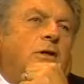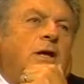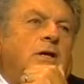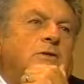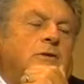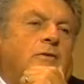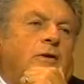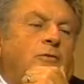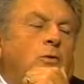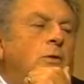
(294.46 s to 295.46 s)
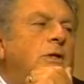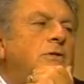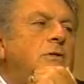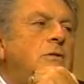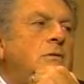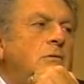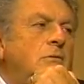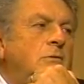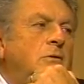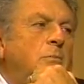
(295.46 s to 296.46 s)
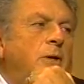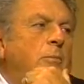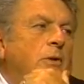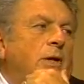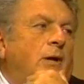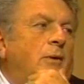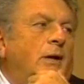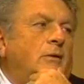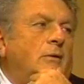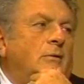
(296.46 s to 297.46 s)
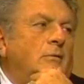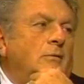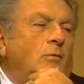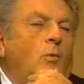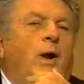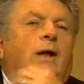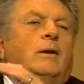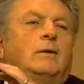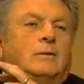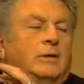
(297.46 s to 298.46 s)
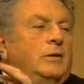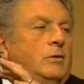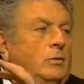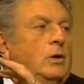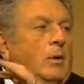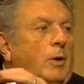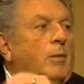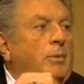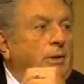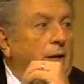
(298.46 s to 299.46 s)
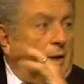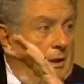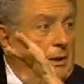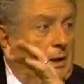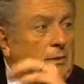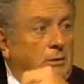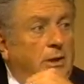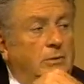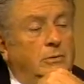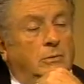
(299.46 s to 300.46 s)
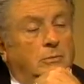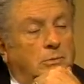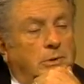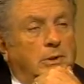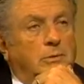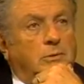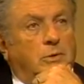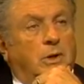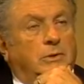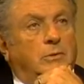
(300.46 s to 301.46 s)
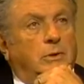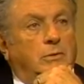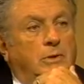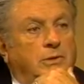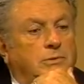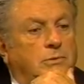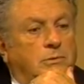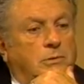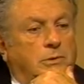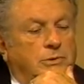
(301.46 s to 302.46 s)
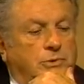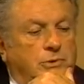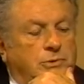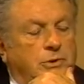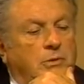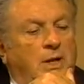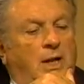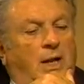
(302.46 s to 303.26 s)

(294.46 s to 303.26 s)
thing is, if you listen to the people that are out there, when they do come up and they do talk to you and address their concerns to you,